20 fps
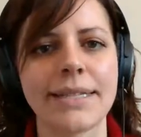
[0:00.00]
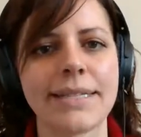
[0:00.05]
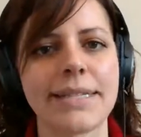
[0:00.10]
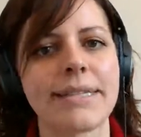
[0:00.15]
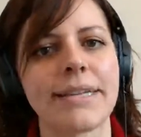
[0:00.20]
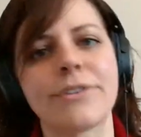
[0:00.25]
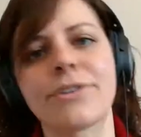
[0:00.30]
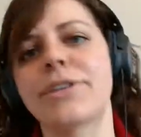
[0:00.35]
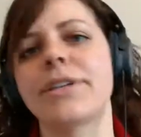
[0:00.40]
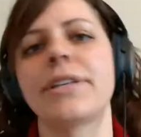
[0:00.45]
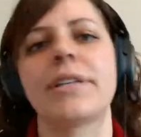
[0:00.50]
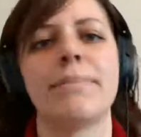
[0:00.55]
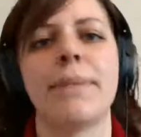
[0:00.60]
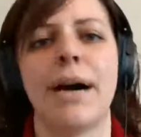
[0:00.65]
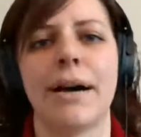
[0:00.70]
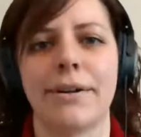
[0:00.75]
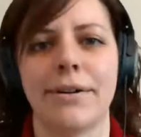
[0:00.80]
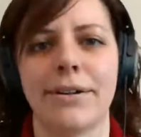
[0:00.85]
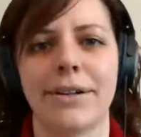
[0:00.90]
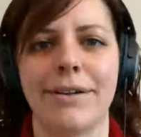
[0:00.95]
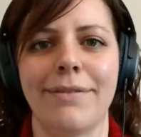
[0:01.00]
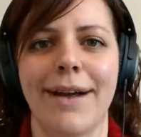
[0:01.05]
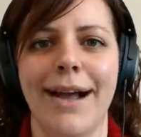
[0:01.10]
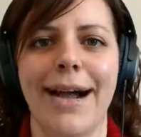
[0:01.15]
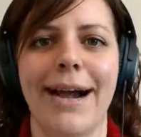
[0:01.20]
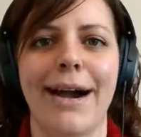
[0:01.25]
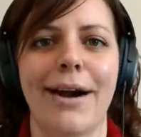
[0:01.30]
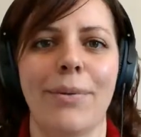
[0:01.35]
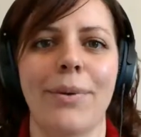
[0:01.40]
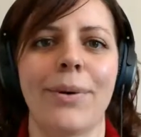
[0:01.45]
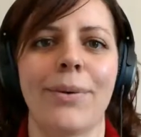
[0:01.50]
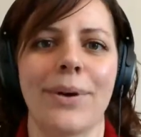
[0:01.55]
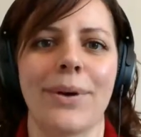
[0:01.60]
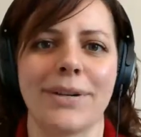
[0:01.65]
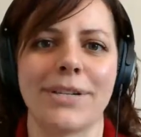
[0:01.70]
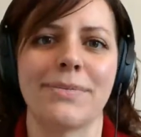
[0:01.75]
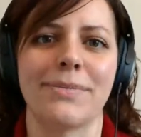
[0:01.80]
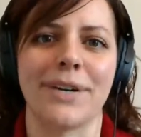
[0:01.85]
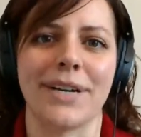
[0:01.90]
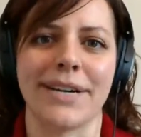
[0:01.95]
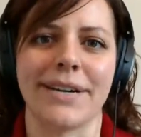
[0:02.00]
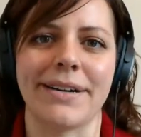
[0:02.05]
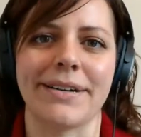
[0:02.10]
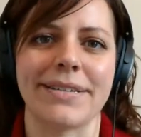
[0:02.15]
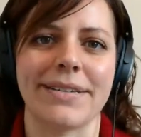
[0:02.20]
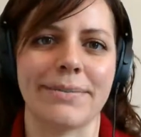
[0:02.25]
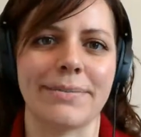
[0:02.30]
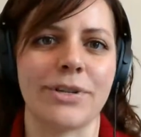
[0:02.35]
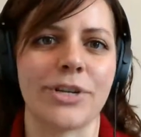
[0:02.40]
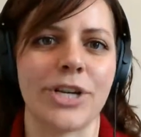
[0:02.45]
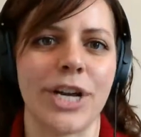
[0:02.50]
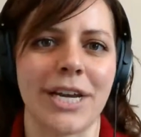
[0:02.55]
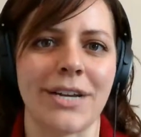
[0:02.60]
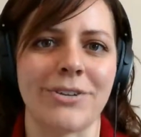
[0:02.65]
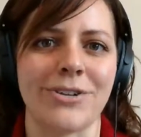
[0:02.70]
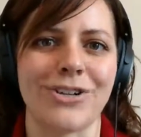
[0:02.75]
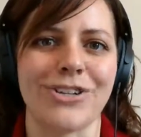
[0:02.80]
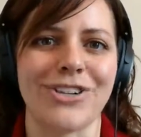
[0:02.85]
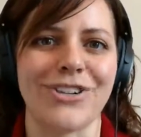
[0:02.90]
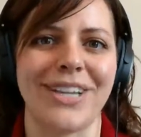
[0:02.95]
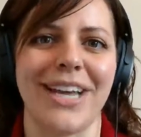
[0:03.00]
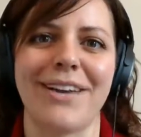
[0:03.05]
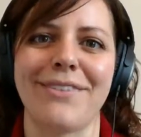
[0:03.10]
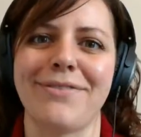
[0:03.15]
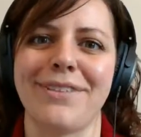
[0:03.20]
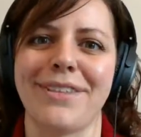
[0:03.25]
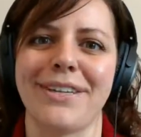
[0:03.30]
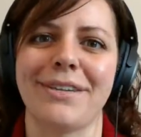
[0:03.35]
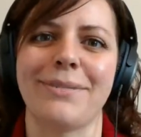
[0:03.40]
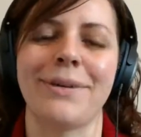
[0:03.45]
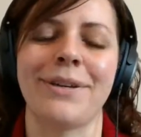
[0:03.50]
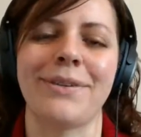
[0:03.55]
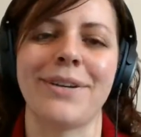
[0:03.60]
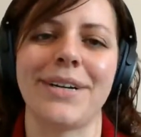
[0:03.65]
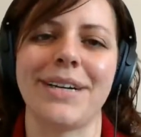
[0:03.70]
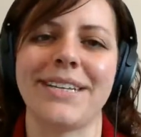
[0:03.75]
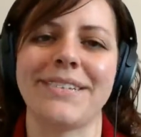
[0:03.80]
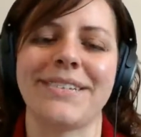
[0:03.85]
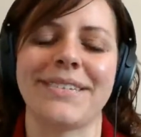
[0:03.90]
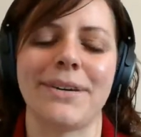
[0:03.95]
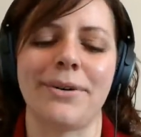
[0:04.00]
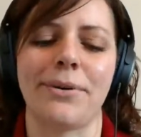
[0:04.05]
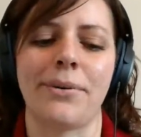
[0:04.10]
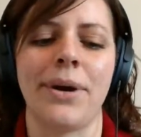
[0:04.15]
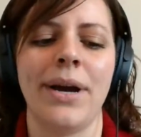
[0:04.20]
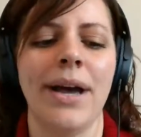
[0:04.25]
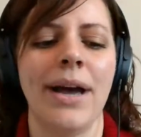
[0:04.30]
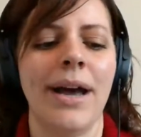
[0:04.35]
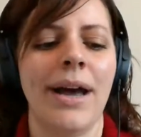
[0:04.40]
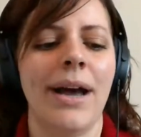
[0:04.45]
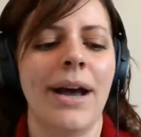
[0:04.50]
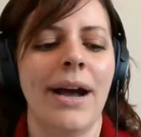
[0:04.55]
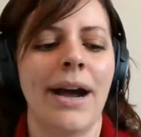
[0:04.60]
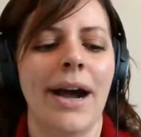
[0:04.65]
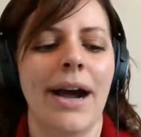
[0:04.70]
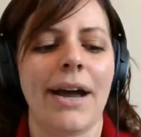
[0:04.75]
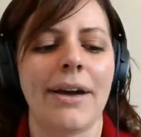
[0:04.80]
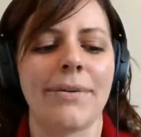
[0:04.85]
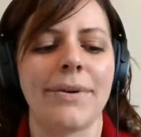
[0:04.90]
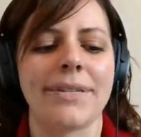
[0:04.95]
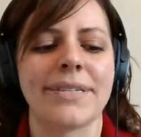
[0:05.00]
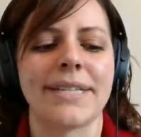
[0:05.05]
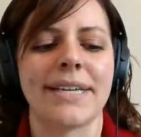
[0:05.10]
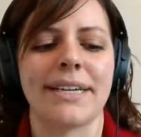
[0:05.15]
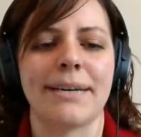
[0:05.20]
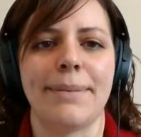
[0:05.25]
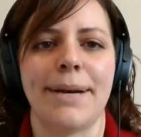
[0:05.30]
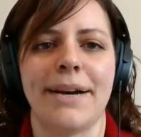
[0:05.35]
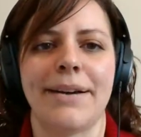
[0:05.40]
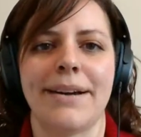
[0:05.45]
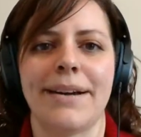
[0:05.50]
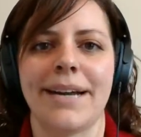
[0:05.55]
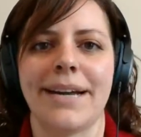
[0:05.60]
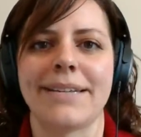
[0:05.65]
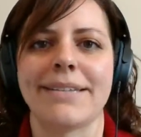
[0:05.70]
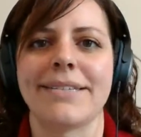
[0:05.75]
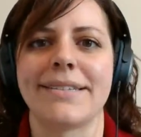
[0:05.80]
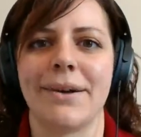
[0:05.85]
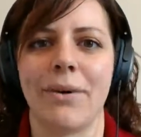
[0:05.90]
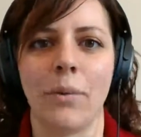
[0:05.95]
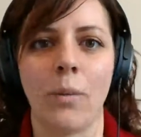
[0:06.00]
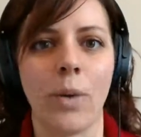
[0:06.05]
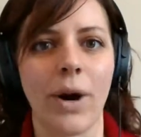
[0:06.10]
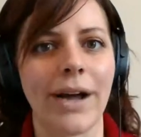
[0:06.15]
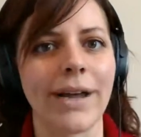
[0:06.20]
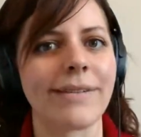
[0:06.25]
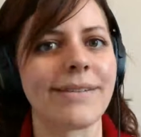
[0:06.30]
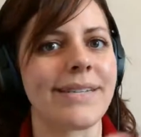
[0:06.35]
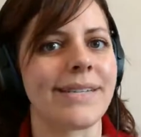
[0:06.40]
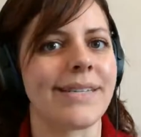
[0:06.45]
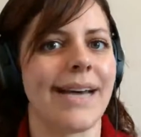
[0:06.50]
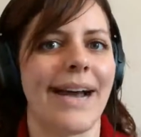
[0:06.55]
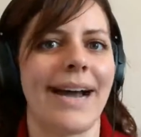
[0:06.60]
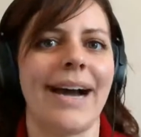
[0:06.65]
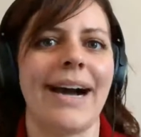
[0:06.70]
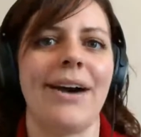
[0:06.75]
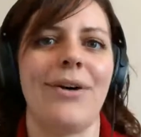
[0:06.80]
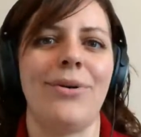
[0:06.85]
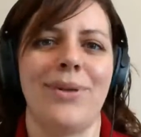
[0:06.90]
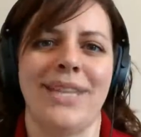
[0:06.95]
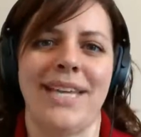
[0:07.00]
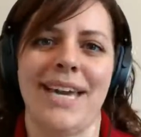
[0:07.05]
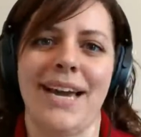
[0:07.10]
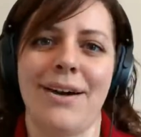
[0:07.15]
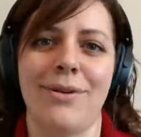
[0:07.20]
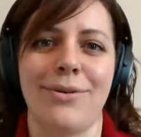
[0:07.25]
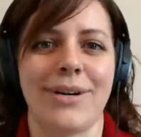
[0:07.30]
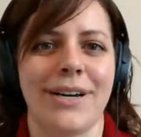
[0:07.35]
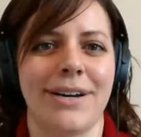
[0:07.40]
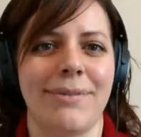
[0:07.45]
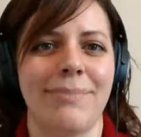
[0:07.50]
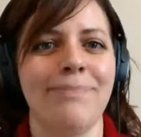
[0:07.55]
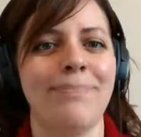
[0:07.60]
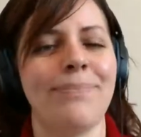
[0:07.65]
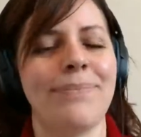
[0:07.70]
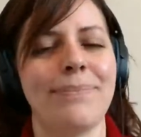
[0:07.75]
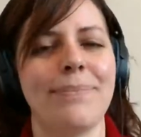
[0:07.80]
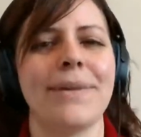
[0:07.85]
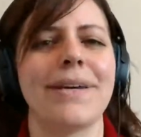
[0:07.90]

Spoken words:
It's essentially the model of how we're going to bring some change to life in the community. So I always think about it as the what, the how, and the outcome.